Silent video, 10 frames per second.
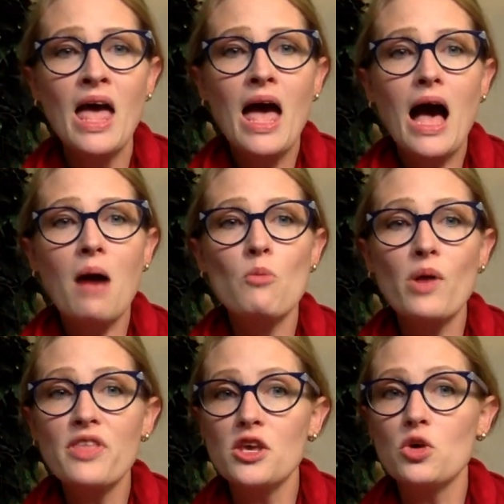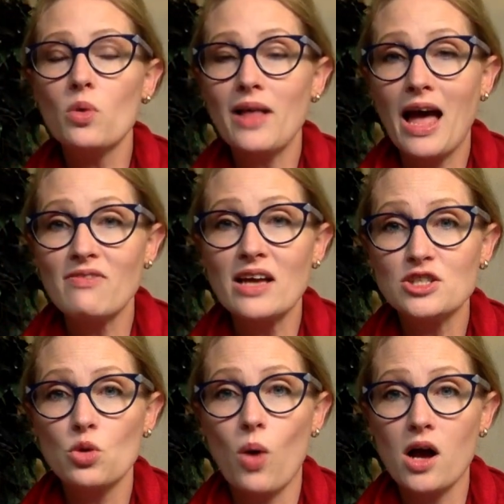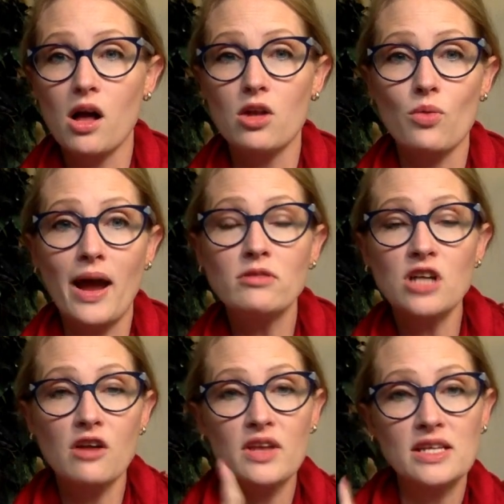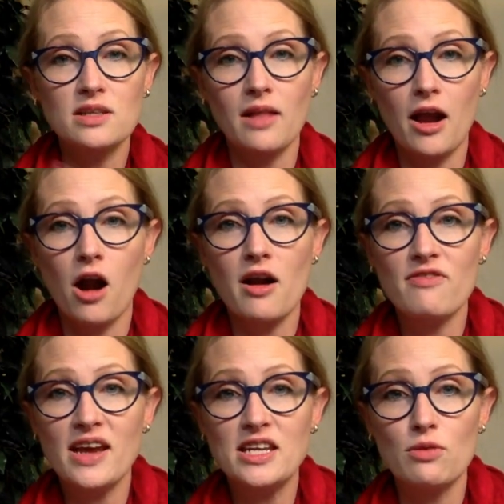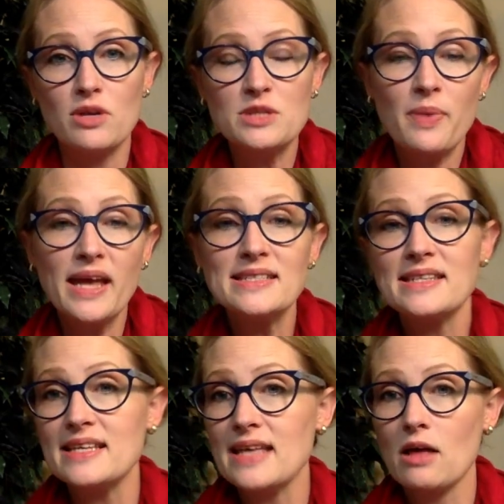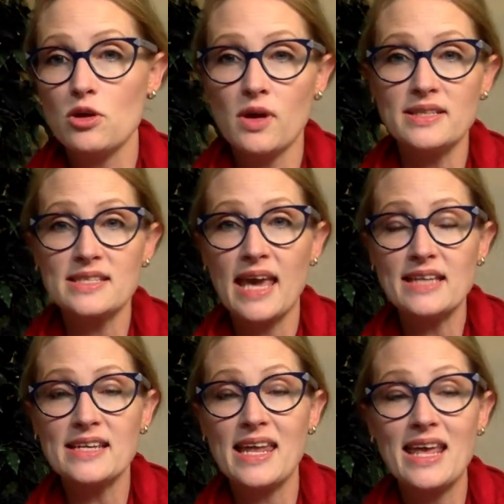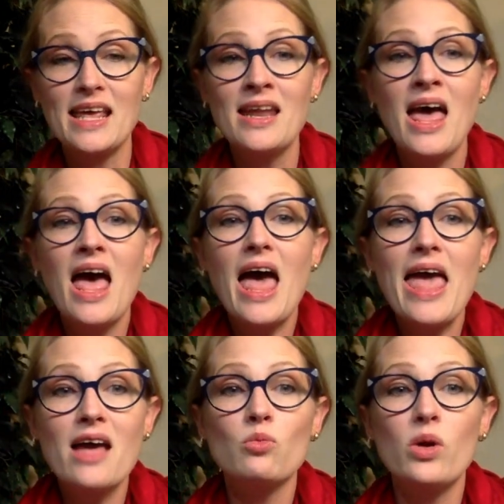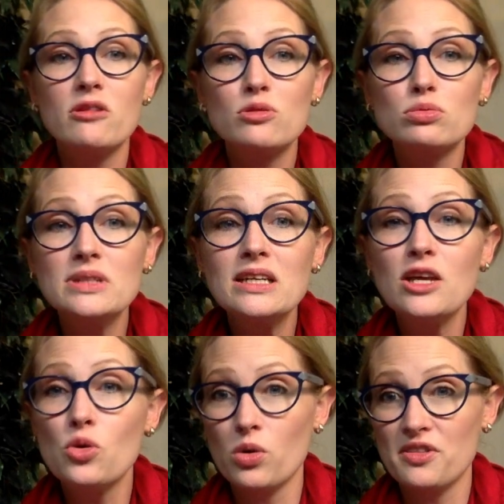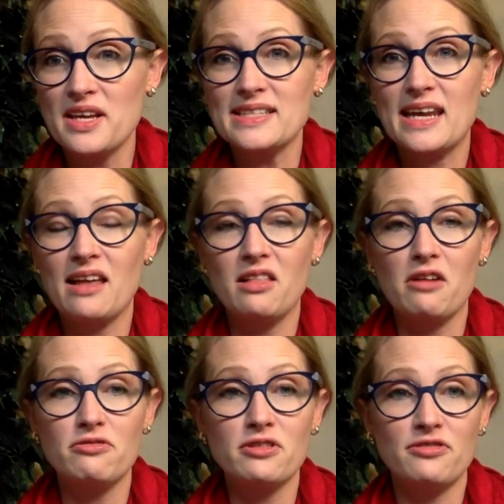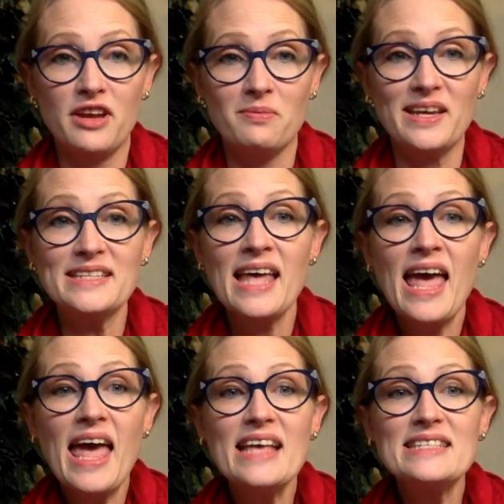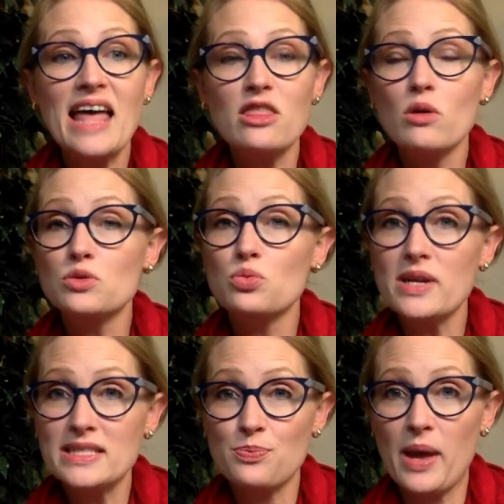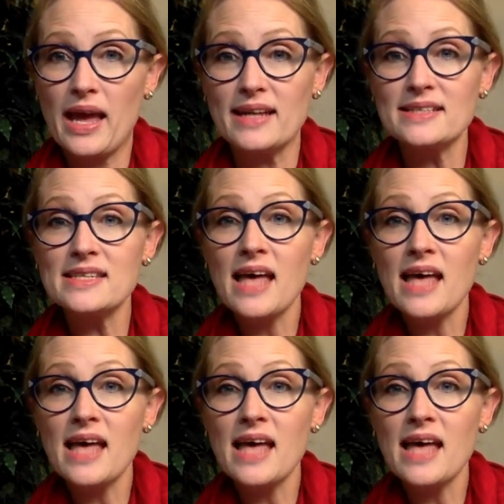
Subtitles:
One thing you will have as you walk all around are these RFID wristbands. These you can scan to get in. And one of the really cool things that I love for families is that those wristbands,